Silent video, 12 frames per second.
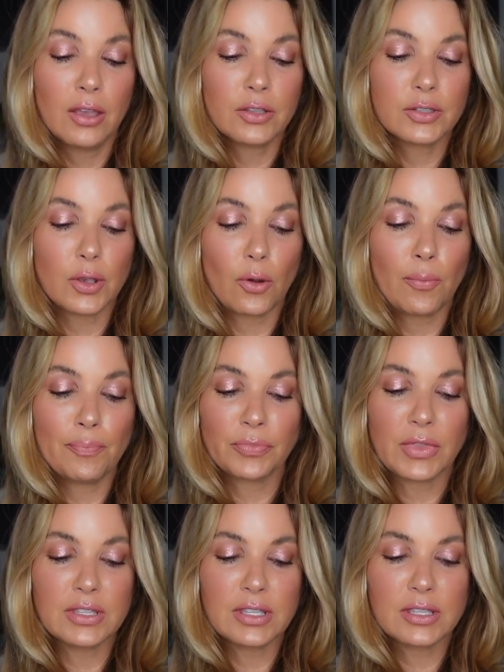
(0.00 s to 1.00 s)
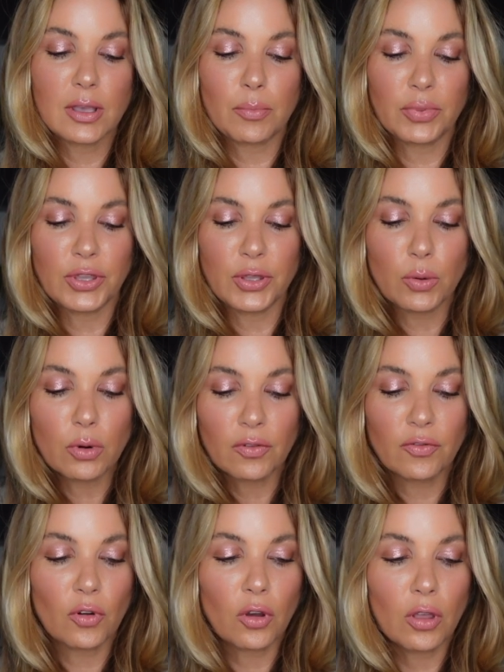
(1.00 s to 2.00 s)
So this is a
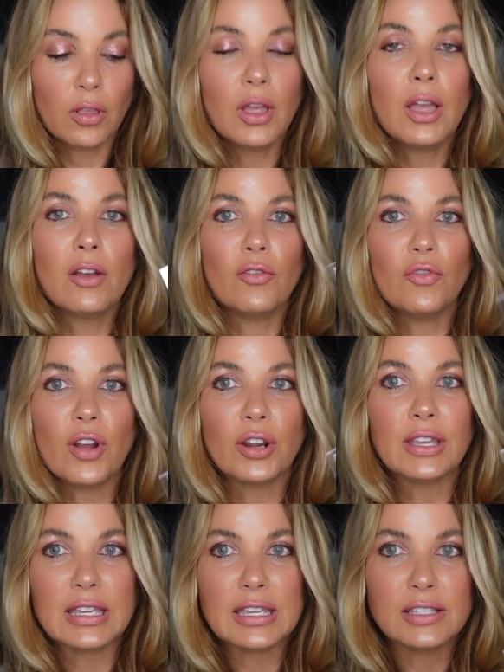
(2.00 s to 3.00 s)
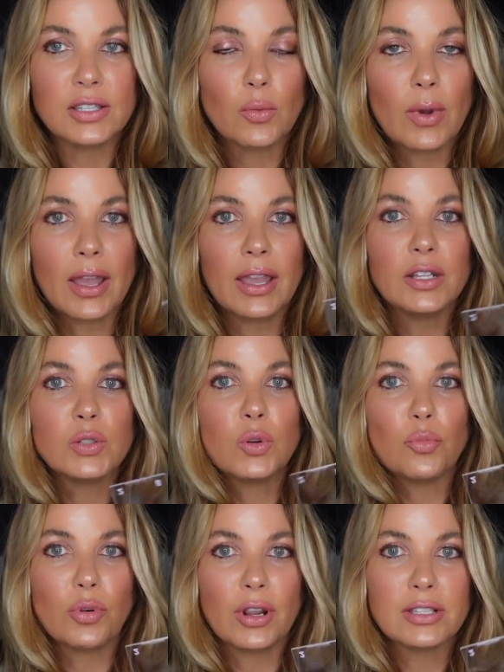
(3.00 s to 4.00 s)
beautiful, very easy way
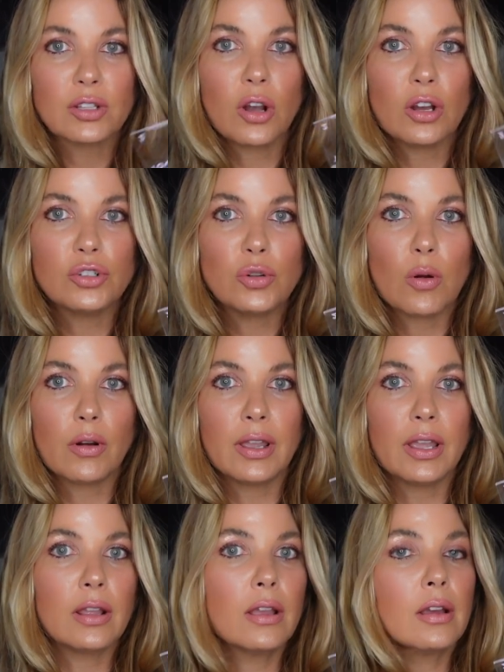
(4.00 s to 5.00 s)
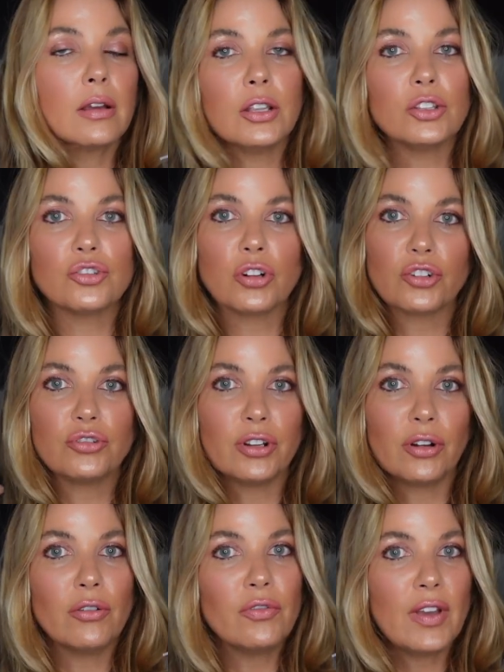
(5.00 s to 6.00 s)
to embrace contouring and
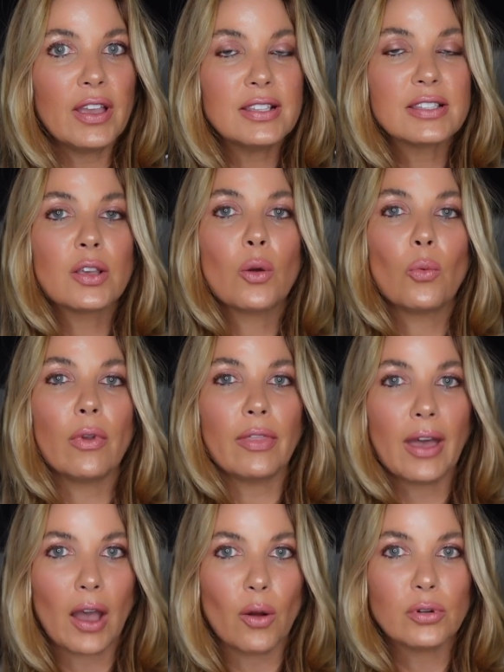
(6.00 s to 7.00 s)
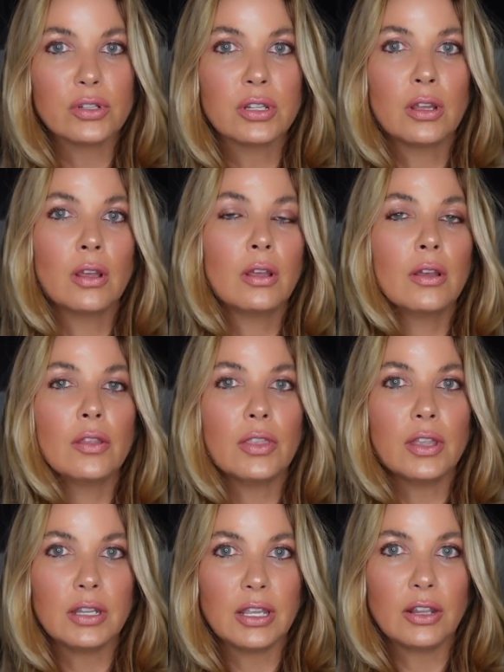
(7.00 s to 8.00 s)
structuring your face without
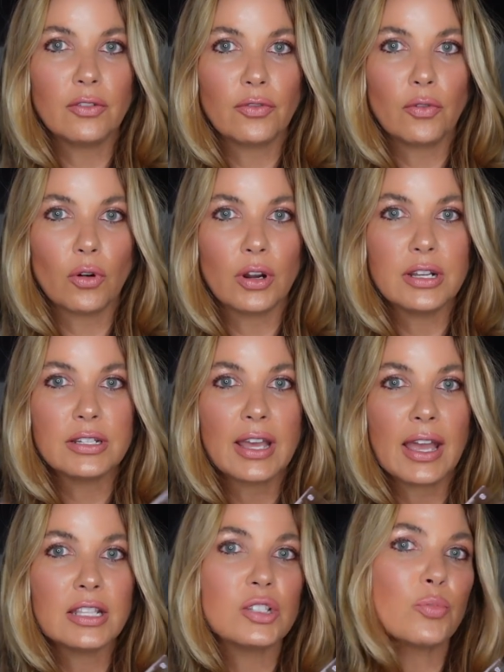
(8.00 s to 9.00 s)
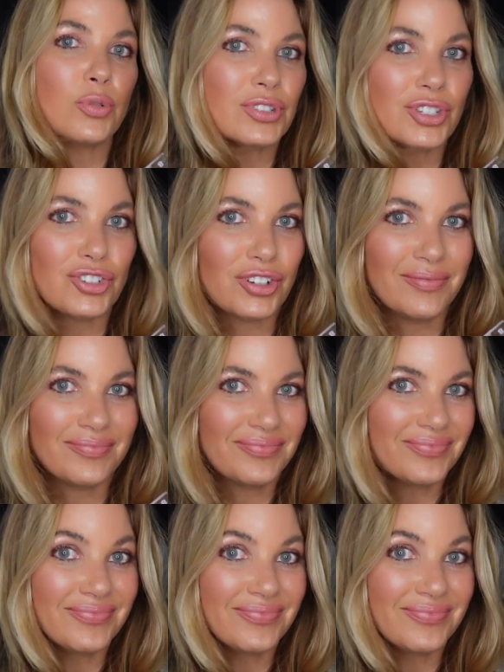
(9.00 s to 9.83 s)
the need for intense precision.